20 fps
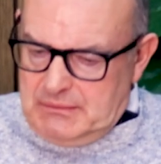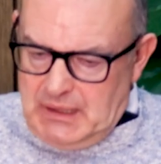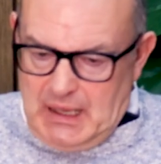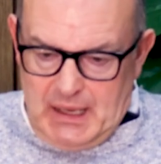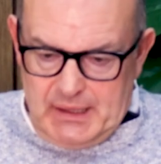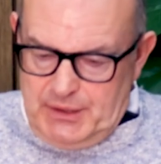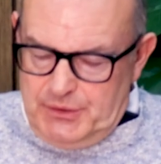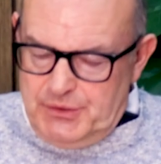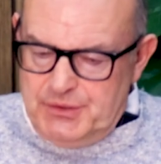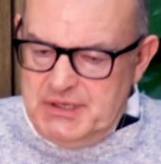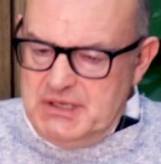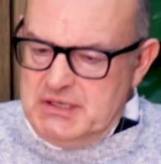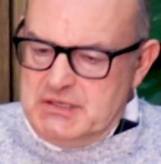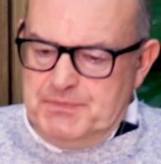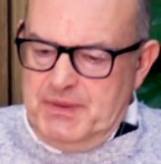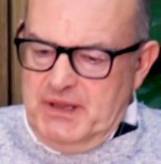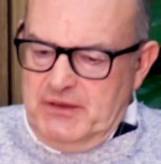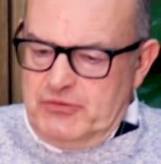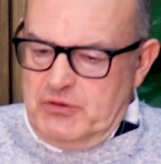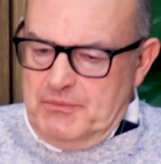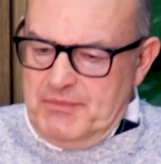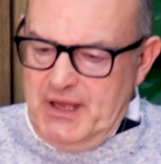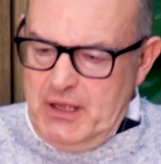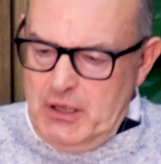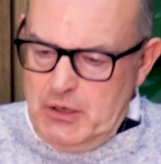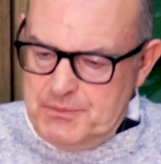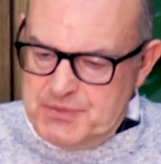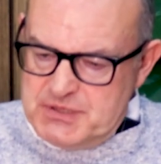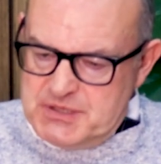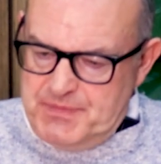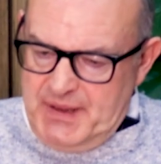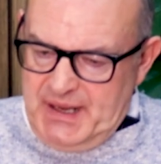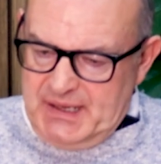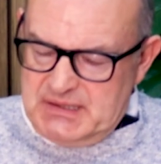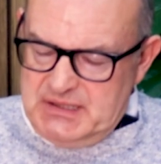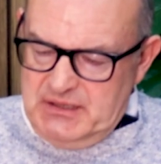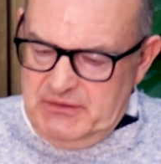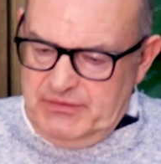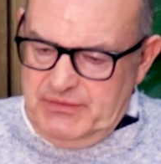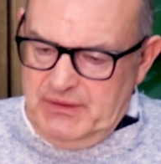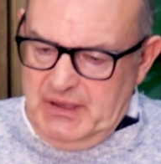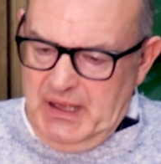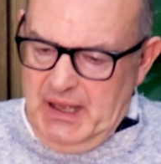I can only speak from my own perspective.